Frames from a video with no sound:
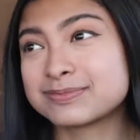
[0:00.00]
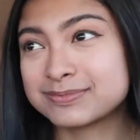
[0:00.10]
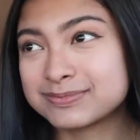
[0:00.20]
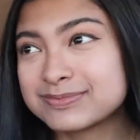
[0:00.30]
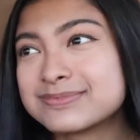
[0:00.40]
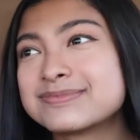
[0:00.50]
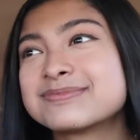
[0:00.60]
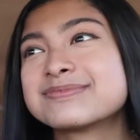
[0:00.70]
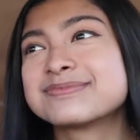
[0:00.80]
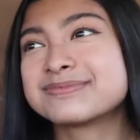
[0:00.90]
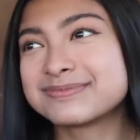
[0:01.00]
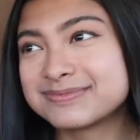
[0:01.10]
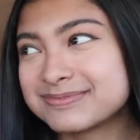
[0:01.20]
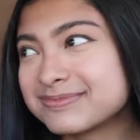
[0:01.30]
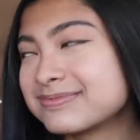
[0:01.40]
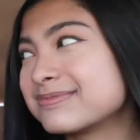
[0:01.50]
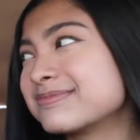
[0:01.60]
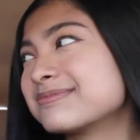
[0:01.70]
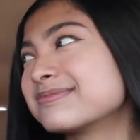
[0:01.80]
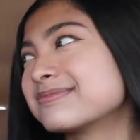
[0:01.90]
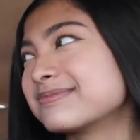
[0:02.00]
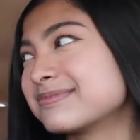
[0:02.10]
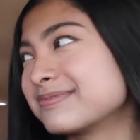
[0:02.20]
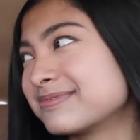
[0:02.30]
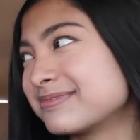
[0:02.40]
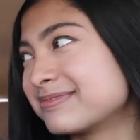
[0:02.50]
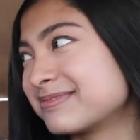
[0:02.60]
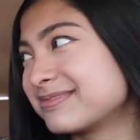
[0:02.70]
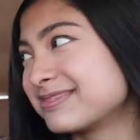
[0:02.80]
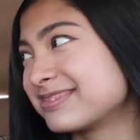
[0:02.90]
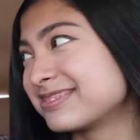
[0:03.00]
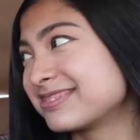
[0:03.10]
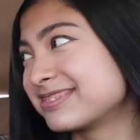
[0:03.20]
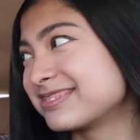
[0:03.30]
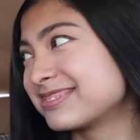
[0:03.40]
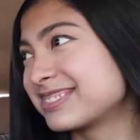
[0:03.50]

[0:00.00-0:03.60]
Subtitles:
No words are spoken by the person on screen.